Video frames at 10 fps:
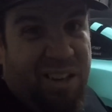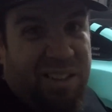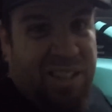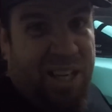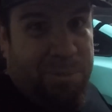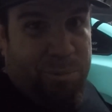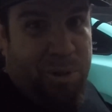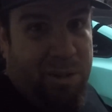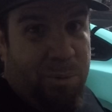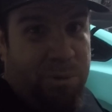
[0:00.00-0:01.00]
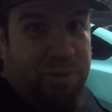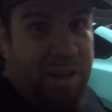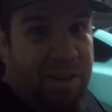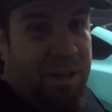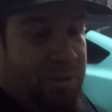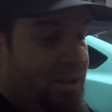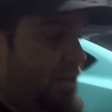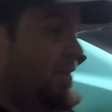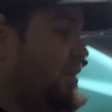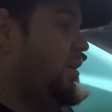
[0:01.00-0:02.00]
time. What? Almost 5 hours.
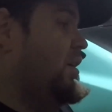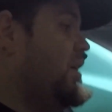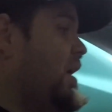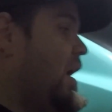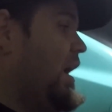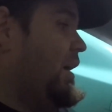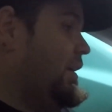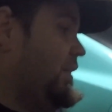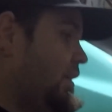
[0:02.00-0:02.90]
And